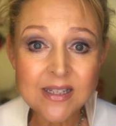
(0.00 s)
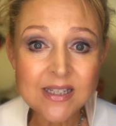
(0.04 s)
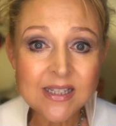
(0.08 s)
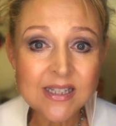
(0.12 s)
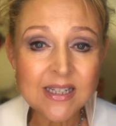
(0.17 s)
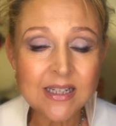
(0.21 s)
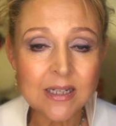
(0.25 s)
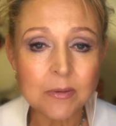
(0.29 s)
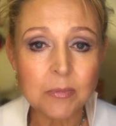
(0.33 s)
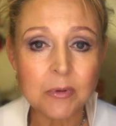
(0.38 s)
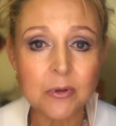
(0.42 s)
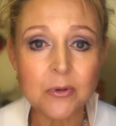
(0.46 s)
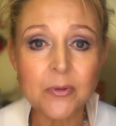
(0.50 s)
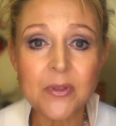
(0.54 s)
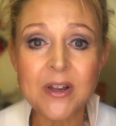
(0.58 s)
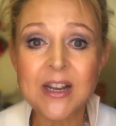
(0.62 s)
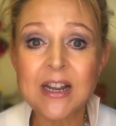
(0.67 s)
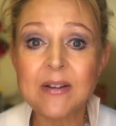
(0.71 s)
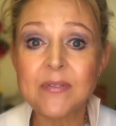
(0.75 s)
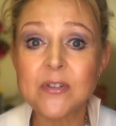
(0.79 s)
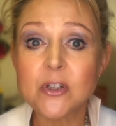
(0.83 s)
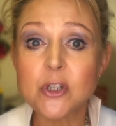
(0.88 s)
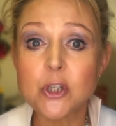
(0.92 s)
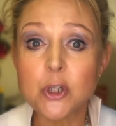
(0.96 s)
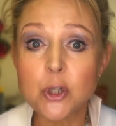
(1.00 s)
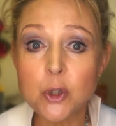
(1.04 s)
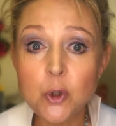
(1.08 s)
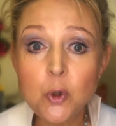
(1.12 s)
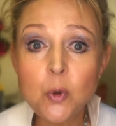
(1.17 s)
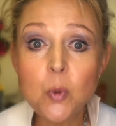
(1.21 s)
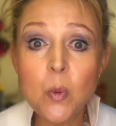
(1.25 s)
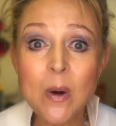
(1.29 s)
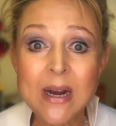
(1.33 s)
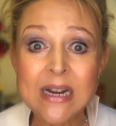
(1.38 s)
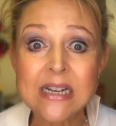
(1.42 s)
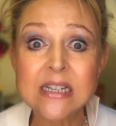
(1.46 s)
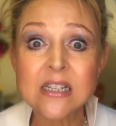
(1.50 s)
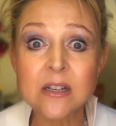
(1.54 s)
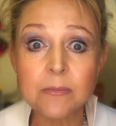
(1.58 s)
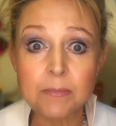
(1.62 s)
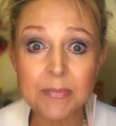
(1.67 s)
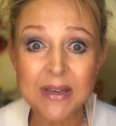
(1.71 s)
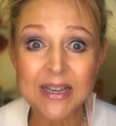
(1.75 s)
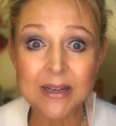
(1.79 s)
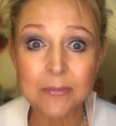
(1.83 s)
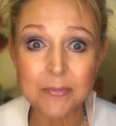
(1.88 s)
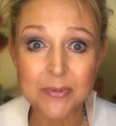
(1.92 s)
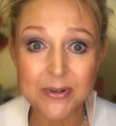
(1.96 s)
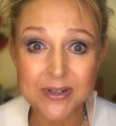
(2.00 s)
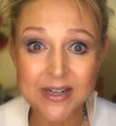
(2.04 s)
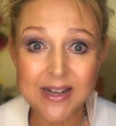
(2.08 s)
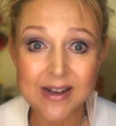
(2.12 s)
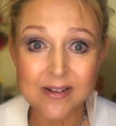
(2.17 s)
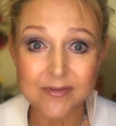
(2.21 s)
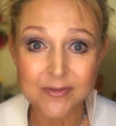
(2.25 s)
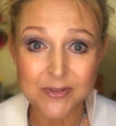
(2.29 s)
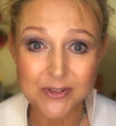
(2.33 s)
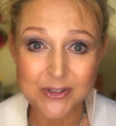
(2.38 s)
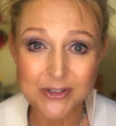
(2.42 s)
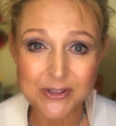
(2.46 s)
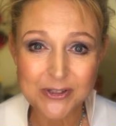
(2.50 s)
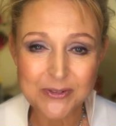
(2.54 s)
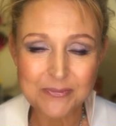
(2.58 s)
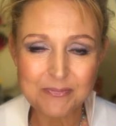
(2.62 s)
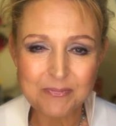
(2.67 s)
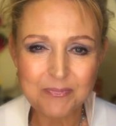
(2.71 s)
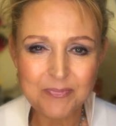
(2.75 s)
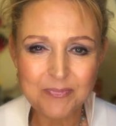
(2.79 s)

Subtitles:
syllable that have two ways of being pronounced.